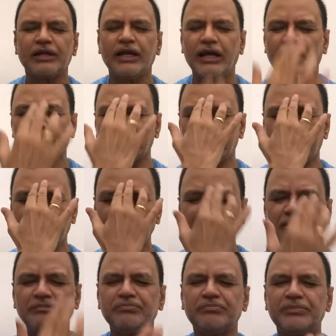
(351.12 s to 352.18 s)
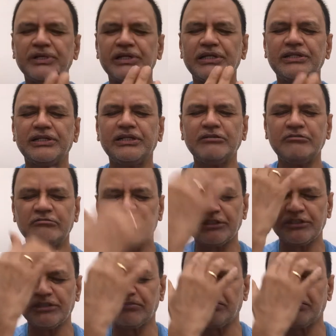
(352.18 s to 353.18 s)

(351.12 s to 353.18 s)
and then breathe in with